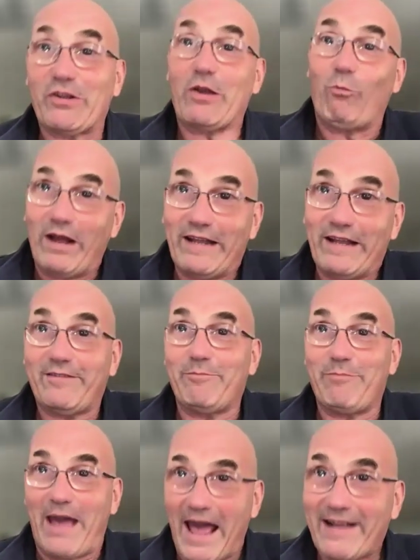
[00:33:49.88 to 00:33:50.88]
went
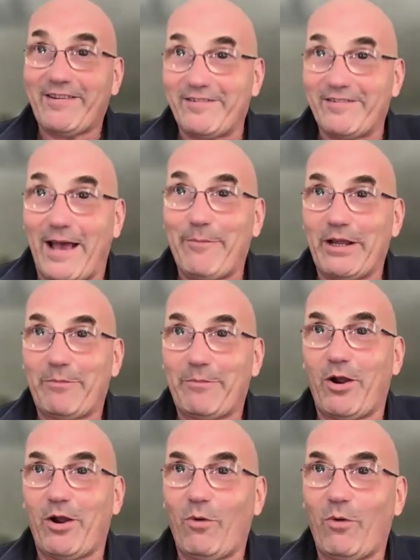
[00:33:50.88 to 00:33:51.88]
back to Dominic
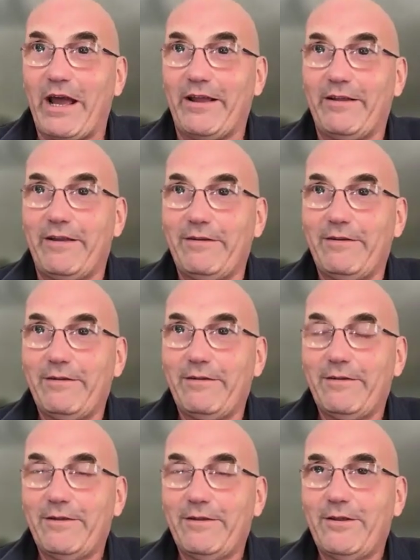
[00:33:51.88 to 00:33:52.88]
Bear Way
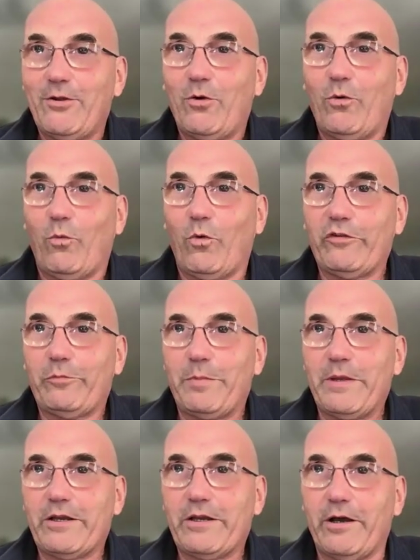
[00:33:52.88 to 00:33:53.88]
was
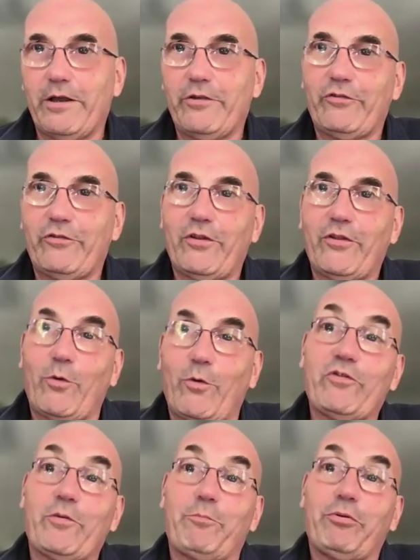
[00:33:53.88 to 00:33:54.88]
because there
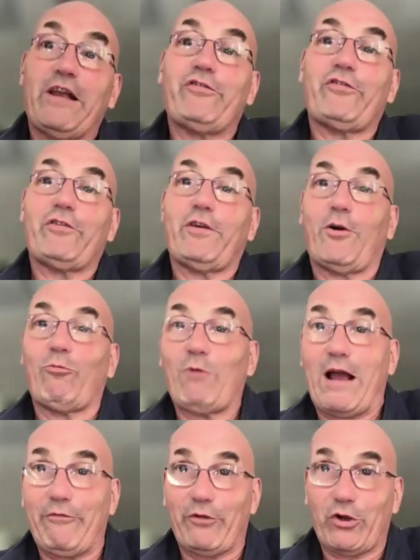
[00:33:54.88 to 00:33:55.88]
was a place
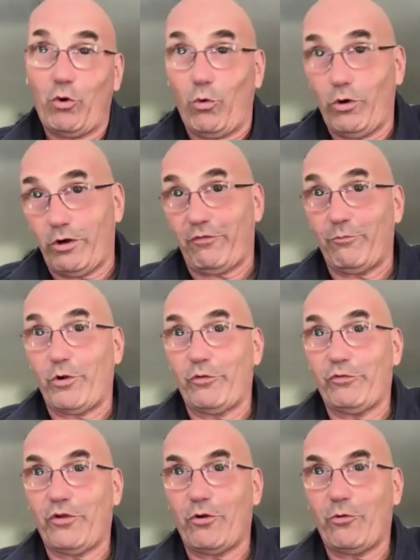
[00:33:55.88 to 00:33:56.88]
around the corner from
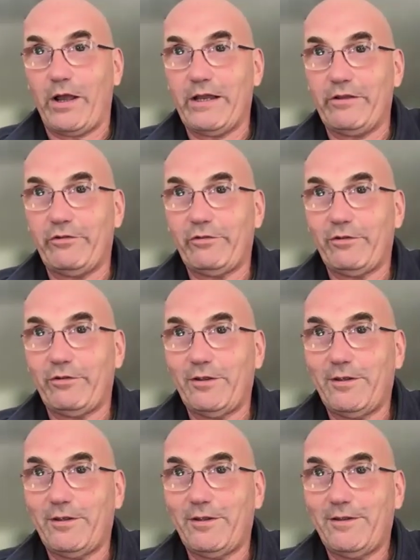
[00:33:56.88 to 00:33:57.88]
Rosie O'Grady's
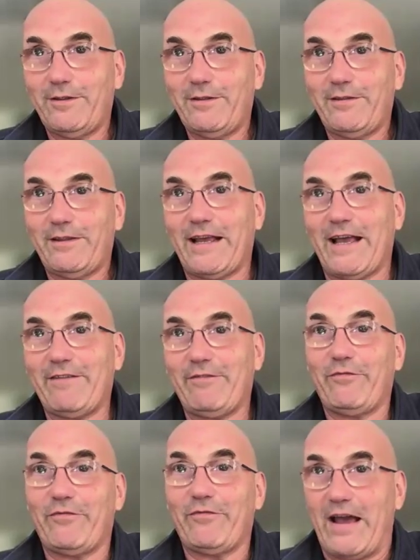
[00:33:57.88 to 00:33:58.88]
that I had
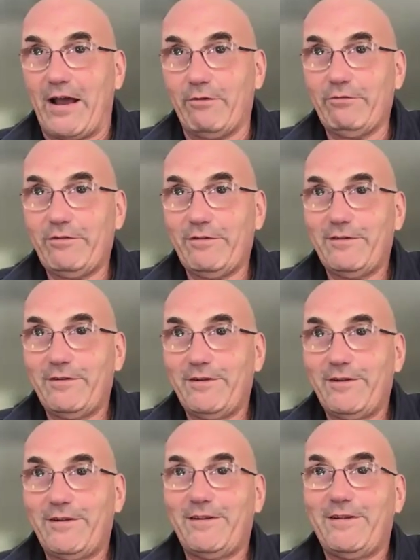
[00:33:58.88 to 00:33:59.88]
found.
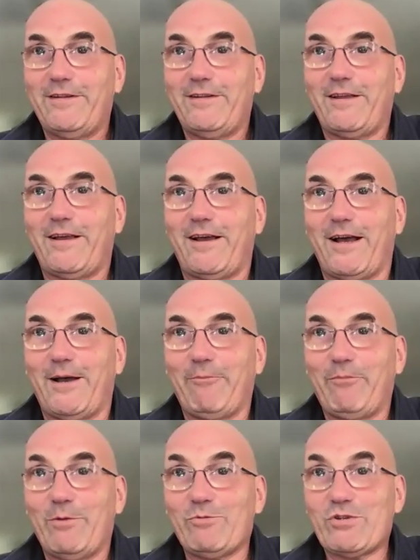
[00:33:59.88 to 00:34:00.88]
It
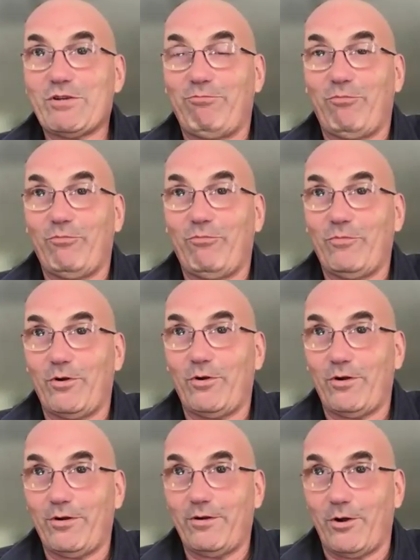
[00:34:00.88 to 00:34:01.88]
was an
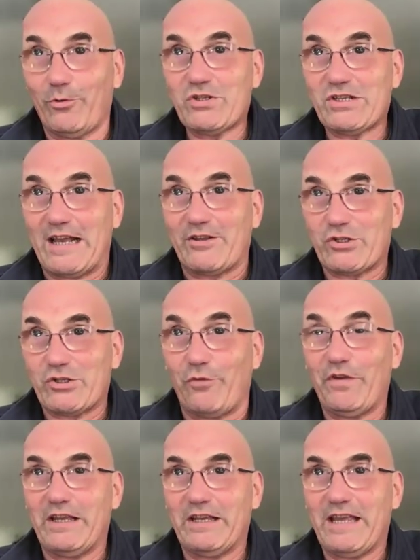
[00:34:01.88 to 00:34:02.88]
old-style
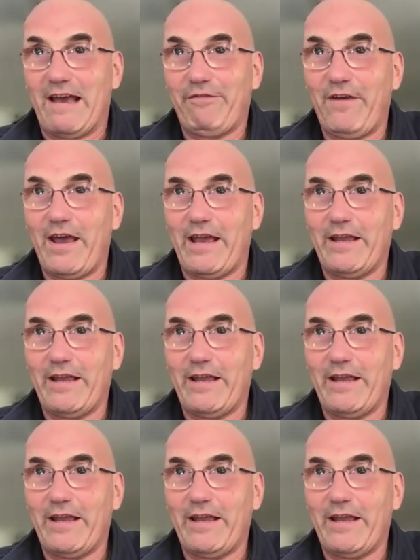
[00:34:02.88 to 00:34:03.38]
Soviet cafe.